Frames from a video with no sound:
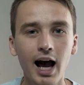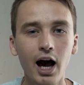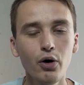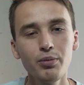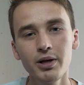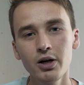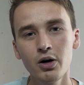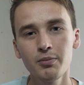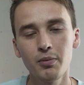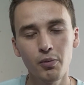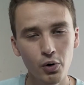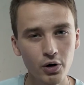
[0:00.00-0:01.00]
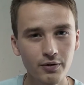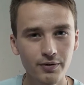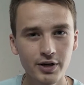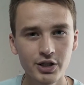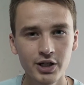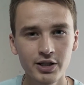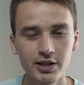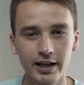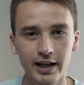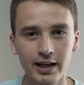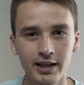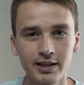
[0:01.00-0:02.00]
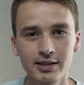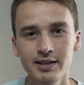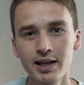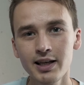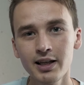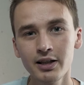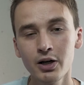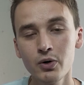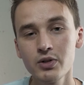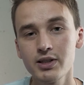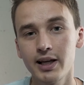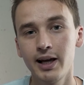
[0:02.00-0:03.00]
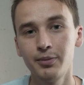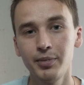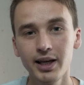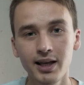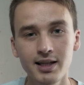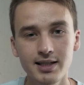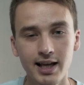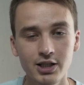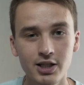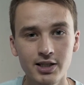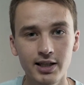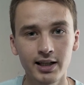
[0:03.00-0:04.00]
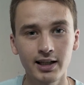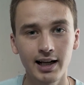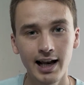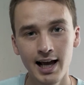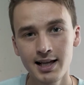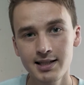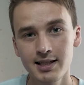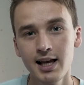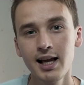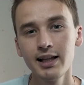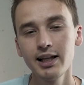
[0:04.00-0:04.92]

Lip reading: I will become more efficient in taking notes and making sketches in class